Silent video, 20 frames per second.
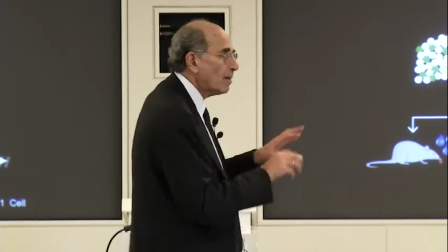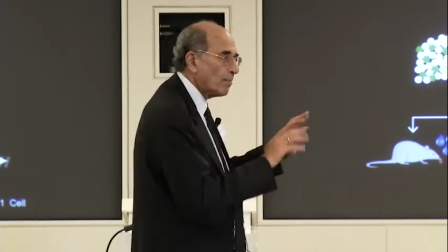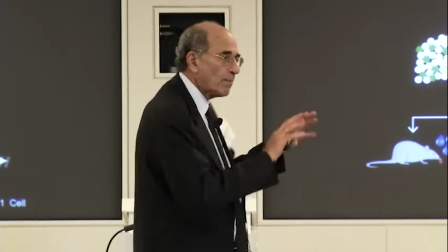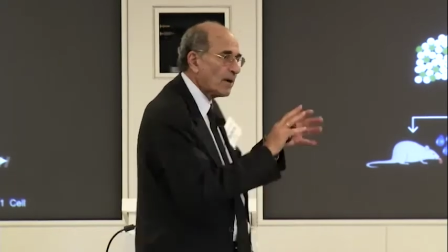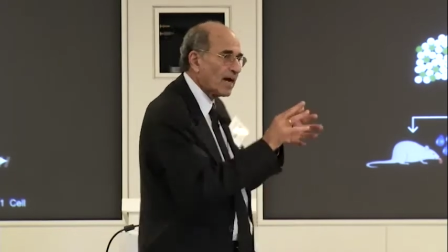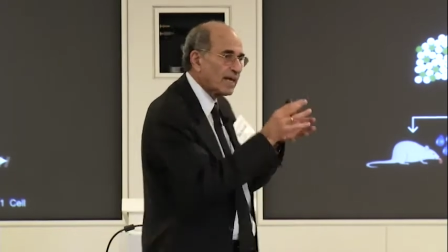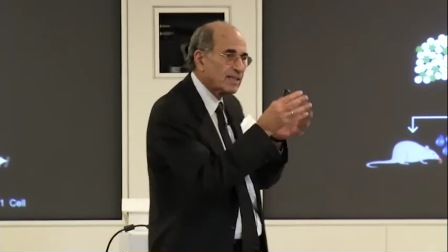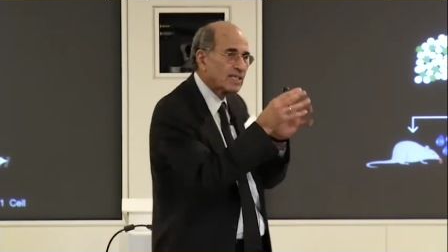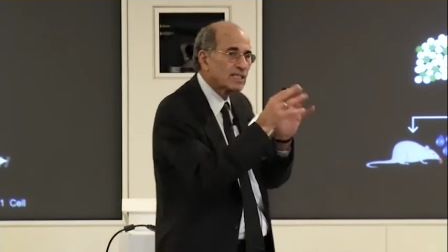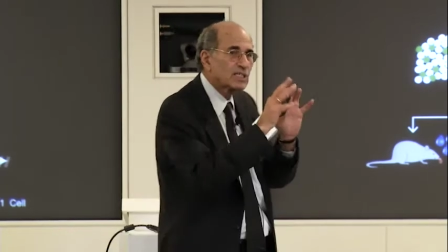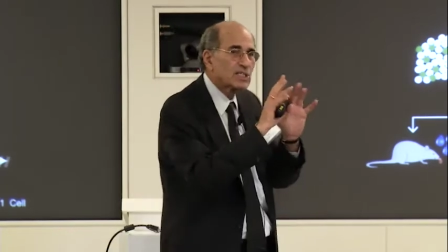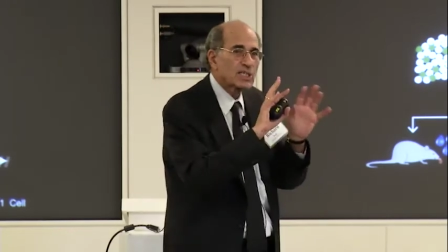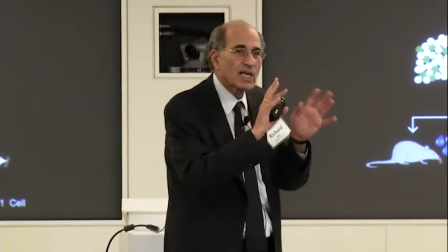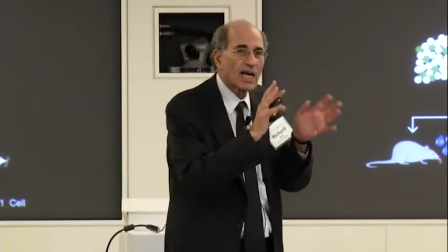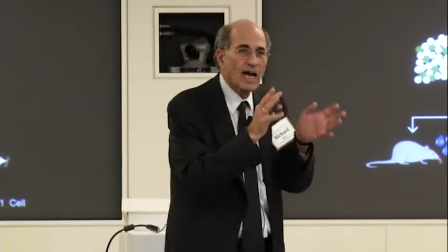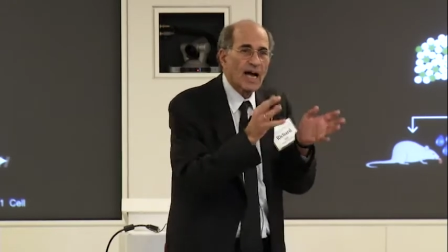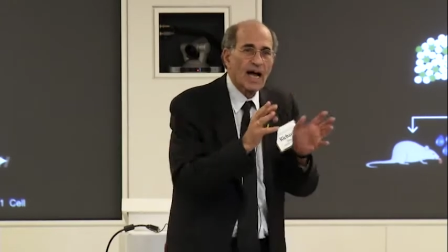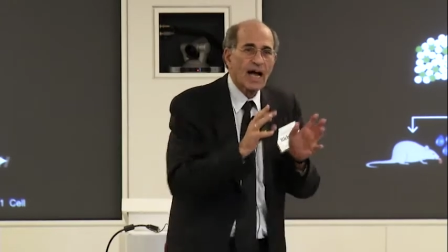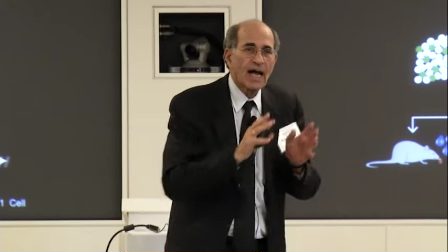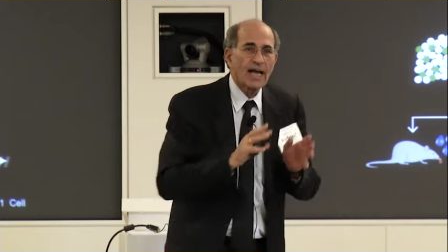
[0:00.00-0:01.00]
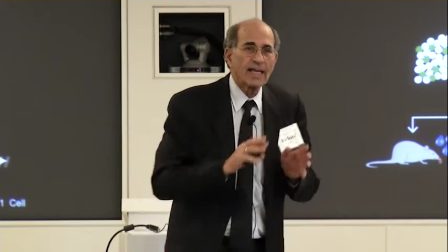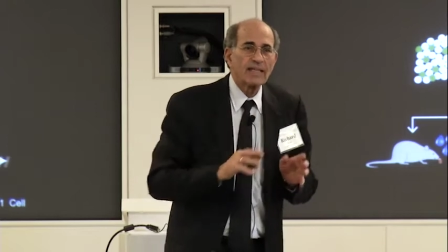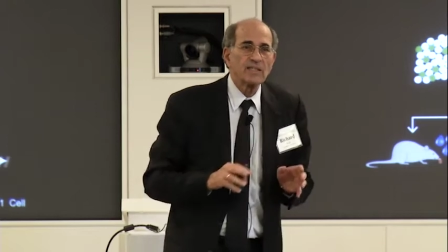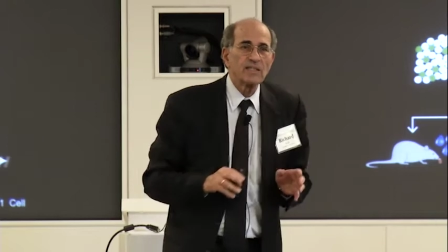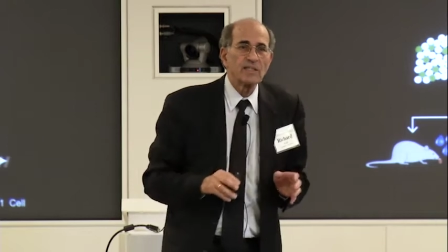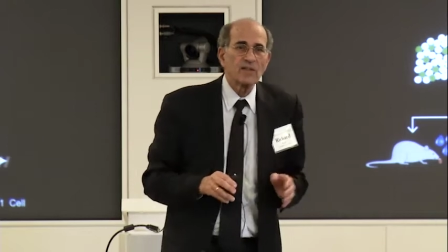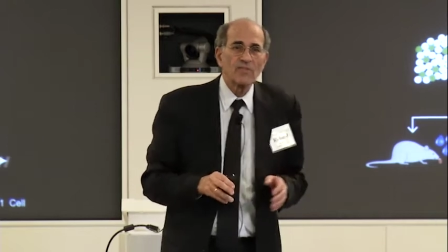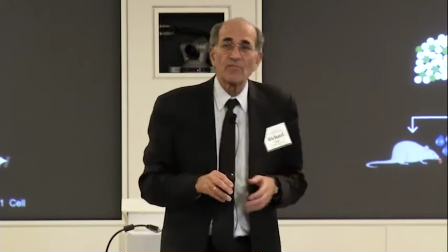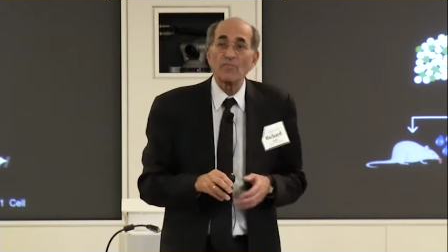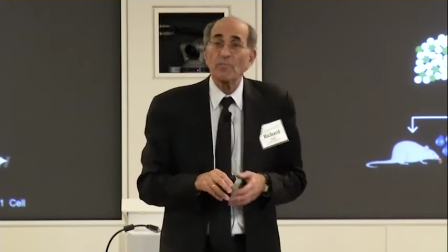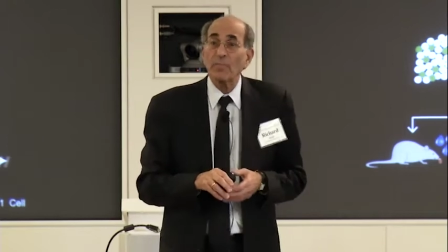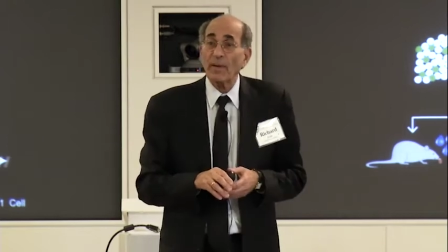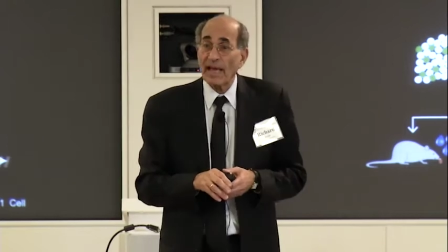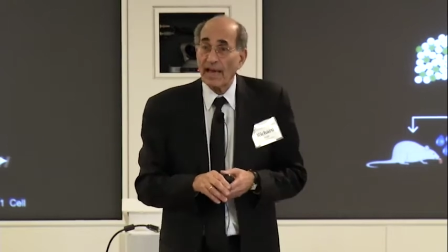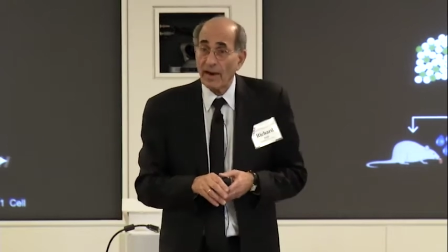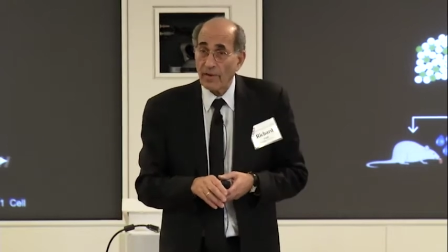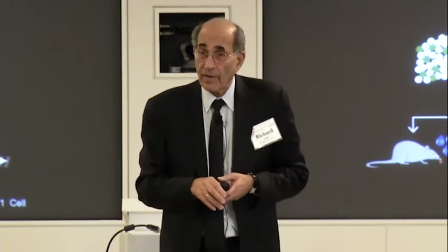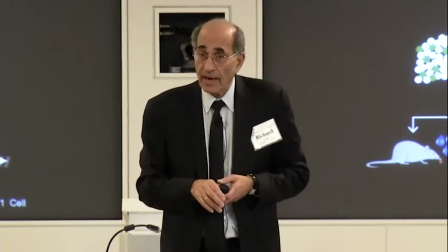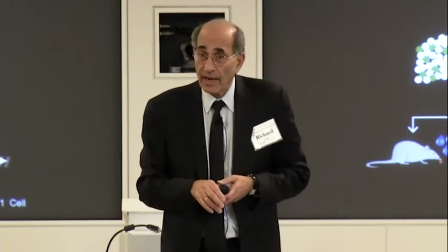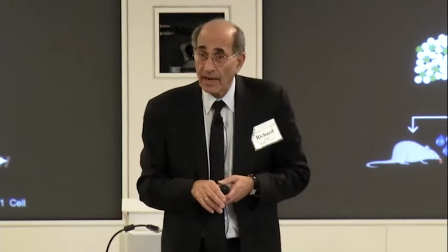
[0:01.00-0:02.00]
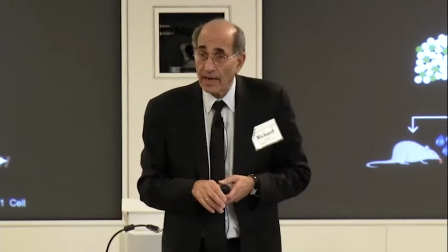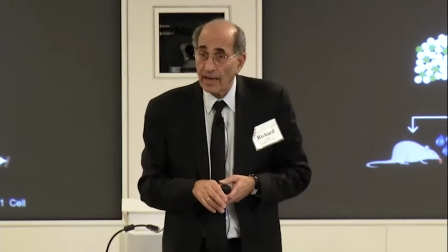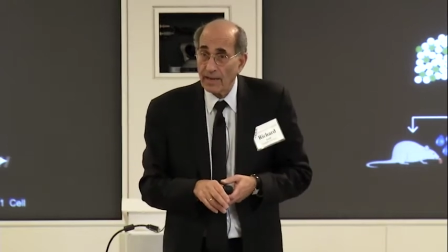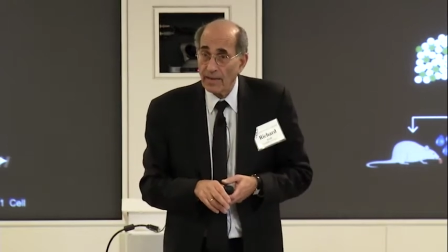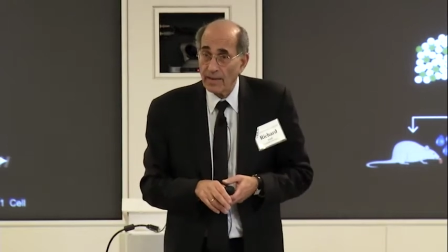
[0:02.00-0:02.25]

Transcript: by this kind of pairing.